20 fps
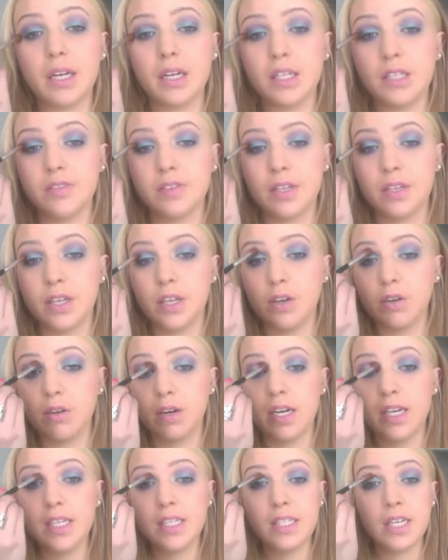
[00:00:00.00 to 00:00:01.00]
it's for the
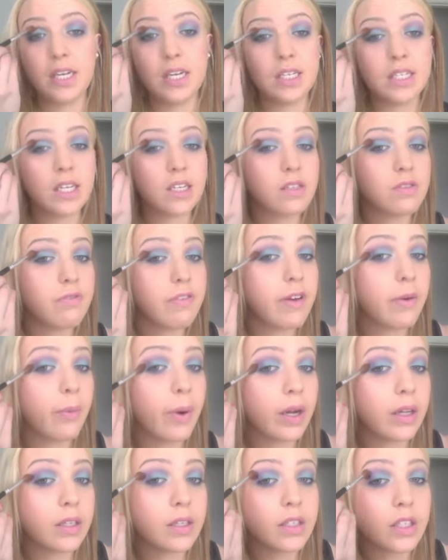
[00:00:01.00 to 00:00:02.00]
crease, and it does fit
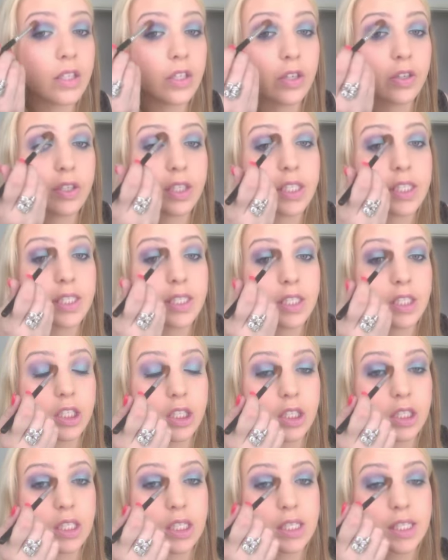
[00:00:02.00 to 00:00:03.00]
well into the crease, as
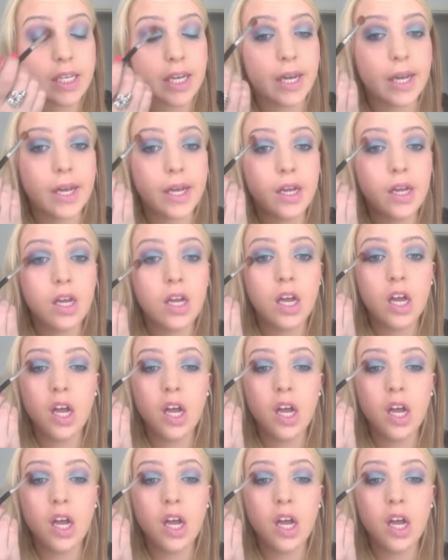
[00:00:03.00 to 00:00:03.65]
you can see.